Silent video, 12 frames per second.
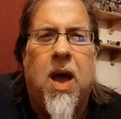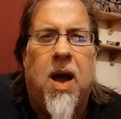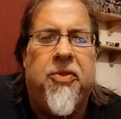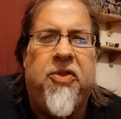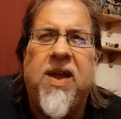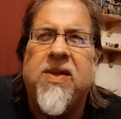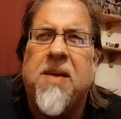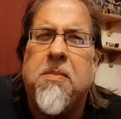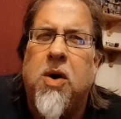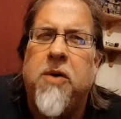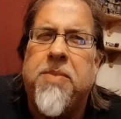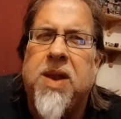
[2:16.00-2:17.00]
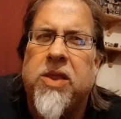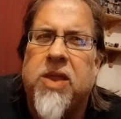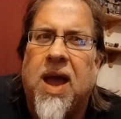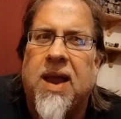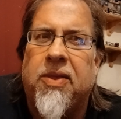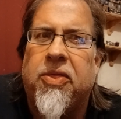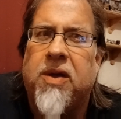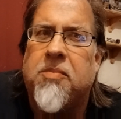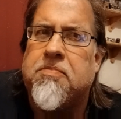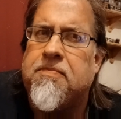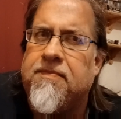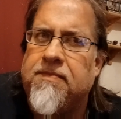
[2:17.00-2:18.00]
I think there might have been under 8th.
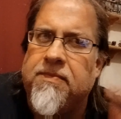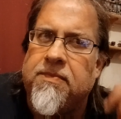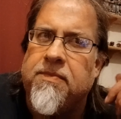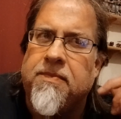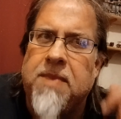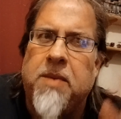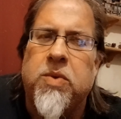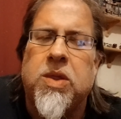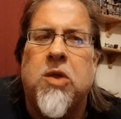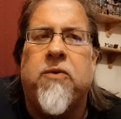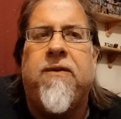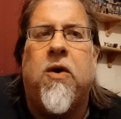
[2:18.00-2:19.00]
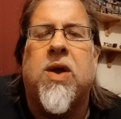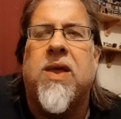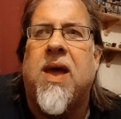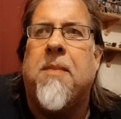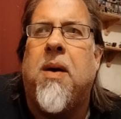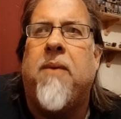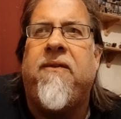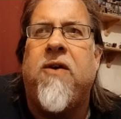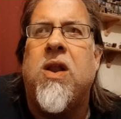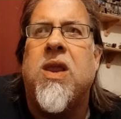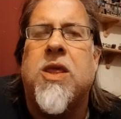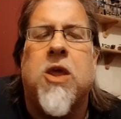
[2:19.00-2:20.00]
Memory's a little foggy there, but I'm
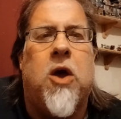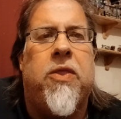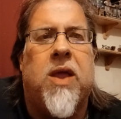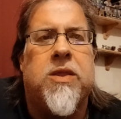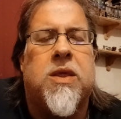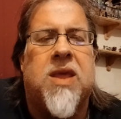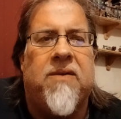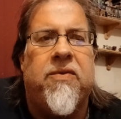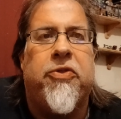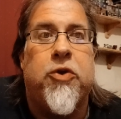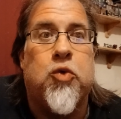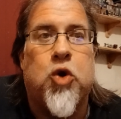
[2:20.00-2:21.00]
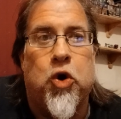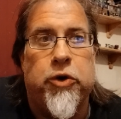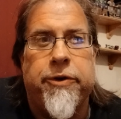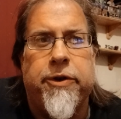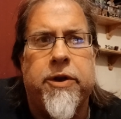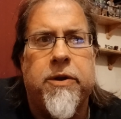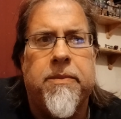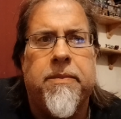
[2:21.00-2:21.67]
fairly certain under 7th you couldn't.